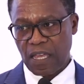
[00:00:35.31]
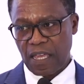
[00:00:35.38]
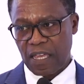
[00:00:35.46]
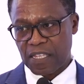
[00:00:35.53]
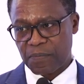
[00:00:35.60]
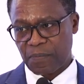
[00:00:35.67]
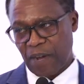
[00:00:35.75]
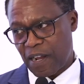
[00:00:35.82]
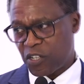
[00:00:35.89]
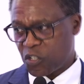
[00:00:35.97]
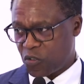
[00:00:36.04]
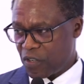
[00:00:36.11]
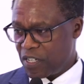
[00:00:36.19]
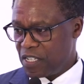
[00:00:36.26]
as per our
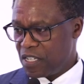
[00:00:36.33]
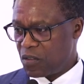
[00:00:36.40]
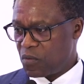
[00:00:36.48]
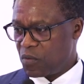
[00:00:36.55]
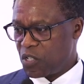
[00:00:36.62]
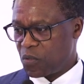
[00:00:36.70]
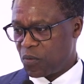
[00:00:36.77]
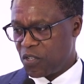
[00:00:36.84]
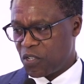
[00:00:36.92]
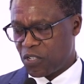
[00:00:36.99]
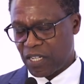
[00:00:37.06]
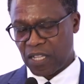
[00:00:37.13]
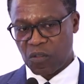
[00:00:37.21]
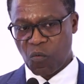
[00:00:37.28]
strategy, which we
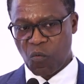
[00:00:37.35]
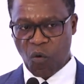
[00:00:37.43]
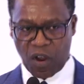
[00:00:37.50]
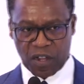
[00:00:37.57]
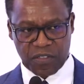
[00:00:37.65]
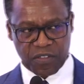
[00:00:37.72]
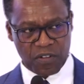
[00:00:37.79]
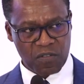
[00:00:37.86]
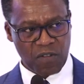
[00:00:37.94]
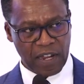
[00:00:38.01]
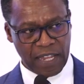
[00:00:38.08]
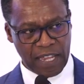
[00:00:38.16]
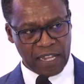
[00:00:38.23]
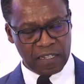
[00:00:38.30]
shall walk through
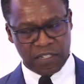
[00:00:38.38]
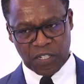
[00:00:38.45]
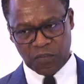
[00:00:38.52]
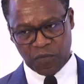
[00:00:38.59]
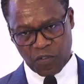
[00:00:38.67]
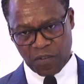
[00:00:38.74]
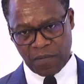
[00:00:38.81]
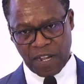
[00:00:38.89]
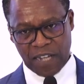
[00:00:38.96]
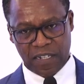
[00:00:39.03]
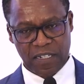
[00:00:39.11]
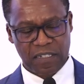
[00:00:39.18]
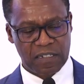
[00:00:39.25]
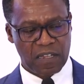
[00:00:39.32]
again just for a
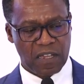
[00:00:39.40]
reminder,